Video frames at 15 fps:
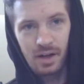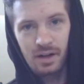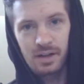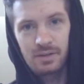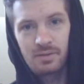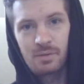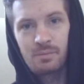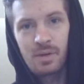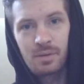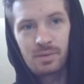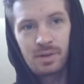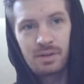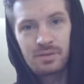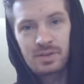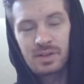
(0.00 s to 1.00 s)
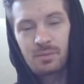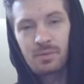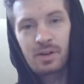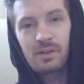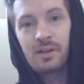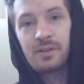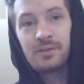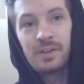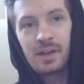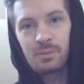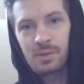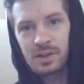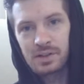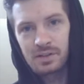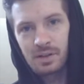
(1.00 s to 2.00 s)
I don't even remember. It was somewhere around then
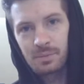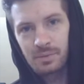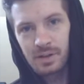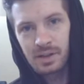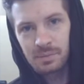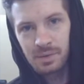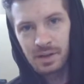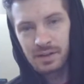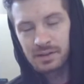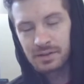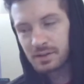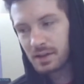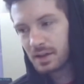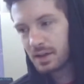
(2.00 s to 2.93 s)
when I started playing PES.